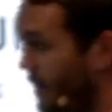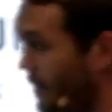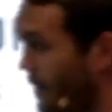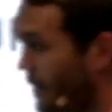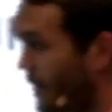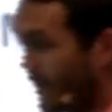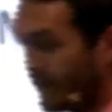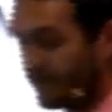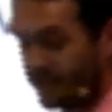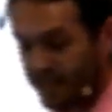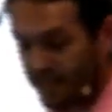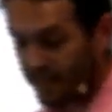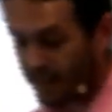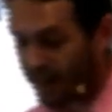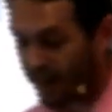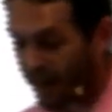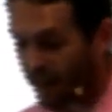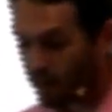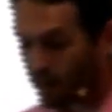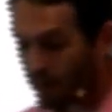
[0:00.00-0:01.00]
And still
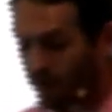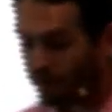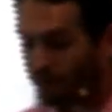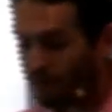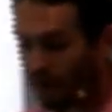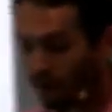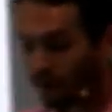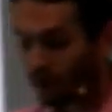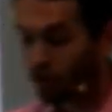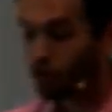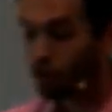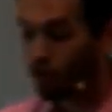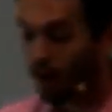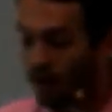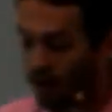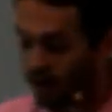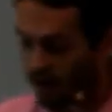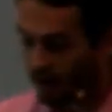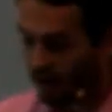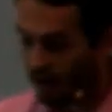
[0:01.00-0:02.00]
another one felt the trunk
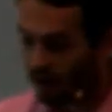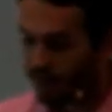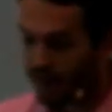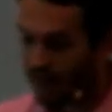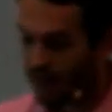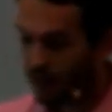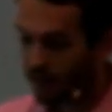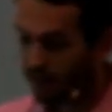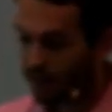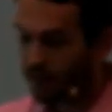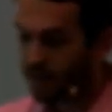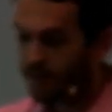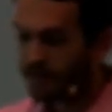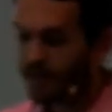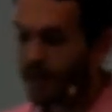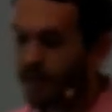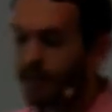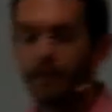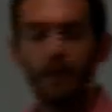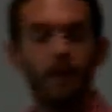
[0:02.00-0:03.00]
of the elephant and
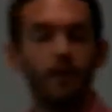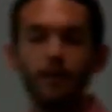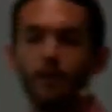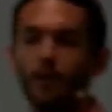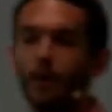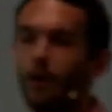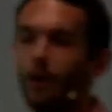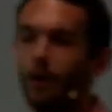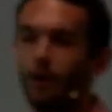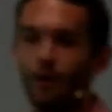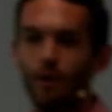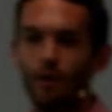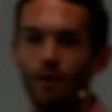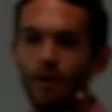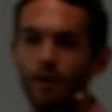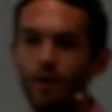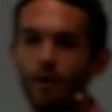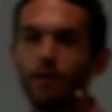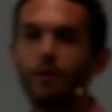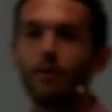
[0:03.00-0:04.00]
said, No,
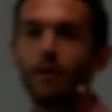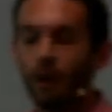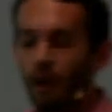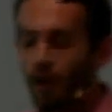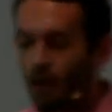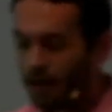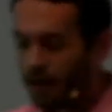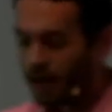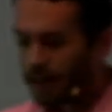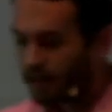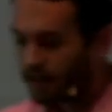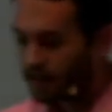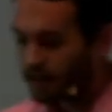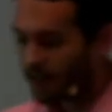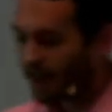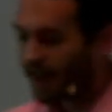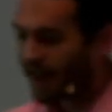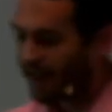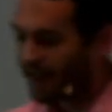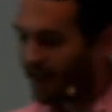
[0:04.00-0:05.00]
God is
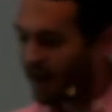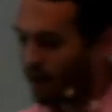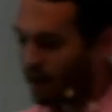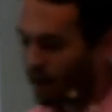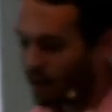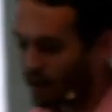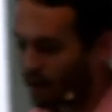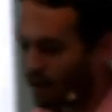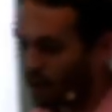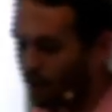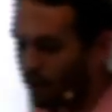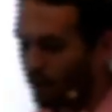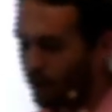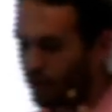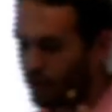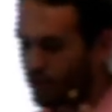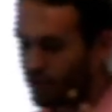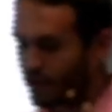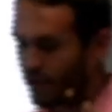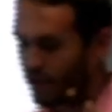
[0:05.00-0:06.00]
like a
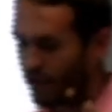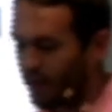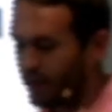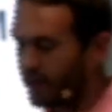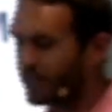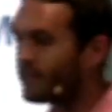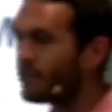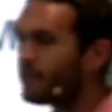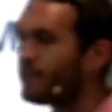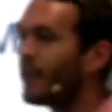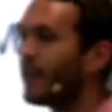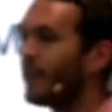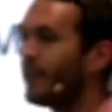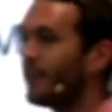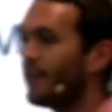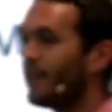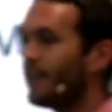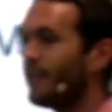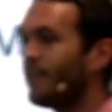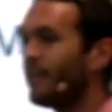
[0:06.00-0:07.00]
huge snake.
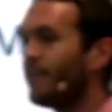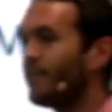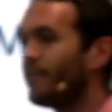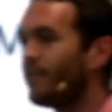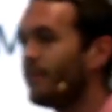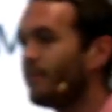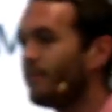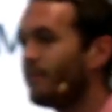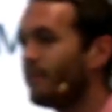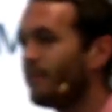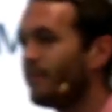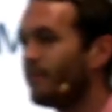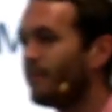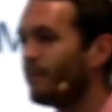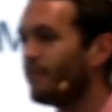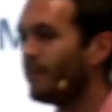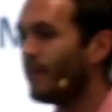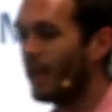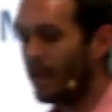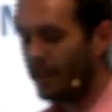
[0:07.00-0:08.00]

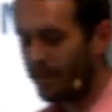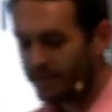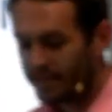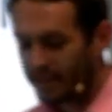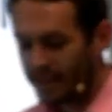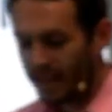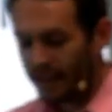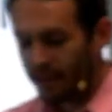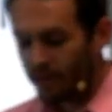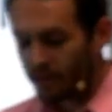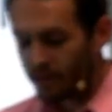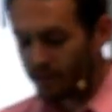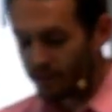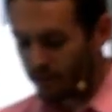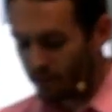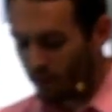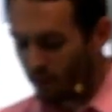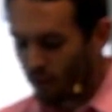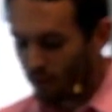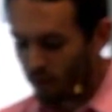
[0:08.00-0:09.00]
You see, in the
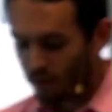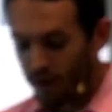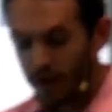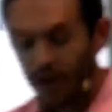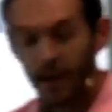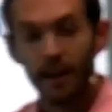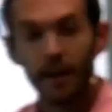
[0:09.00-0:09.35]
story,